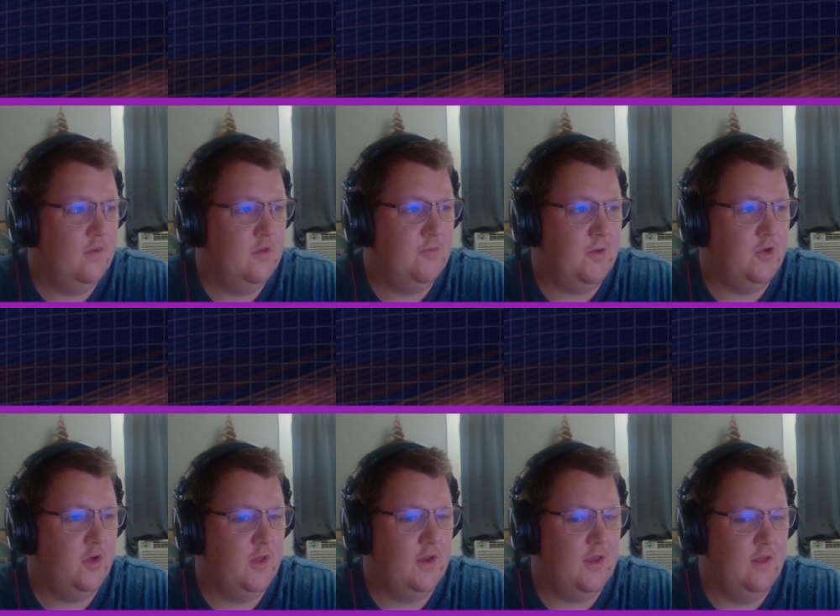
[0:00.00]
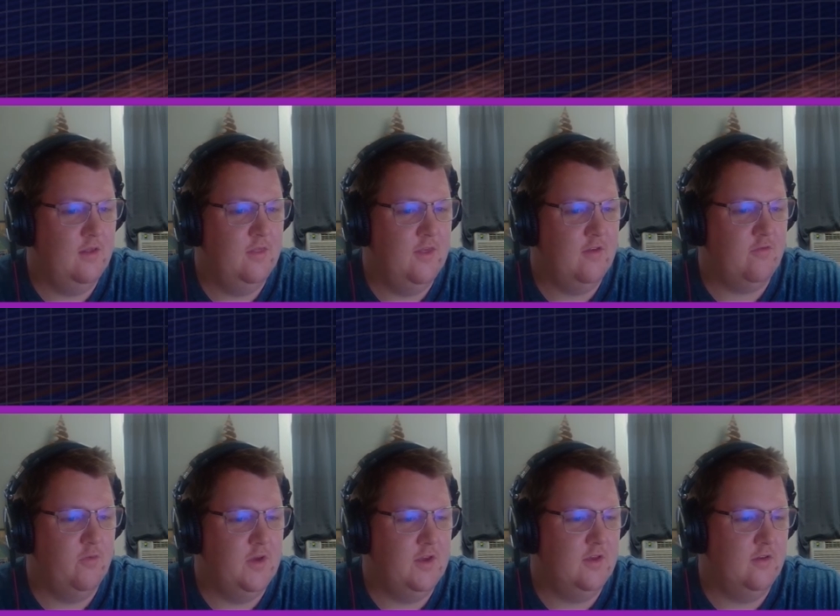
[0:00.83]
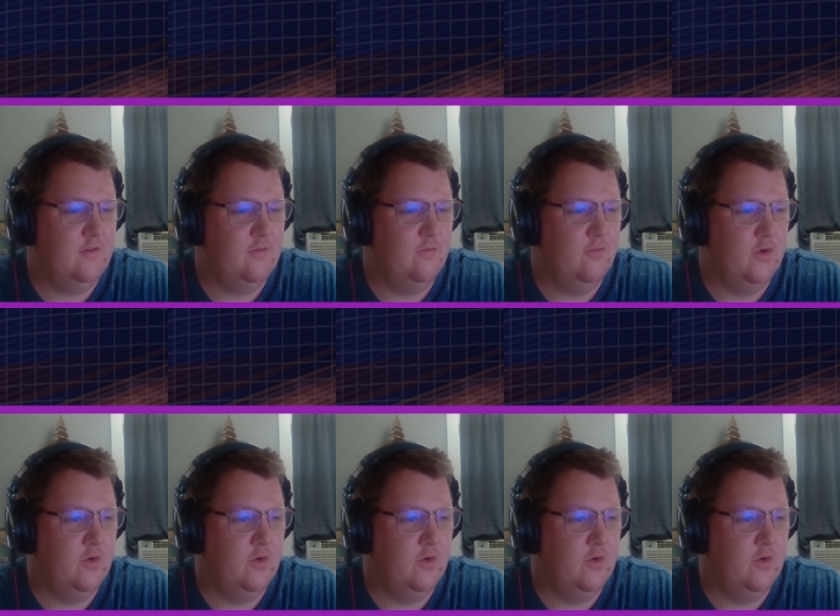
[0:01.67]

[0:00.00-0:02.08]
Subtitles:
Especially like this week, because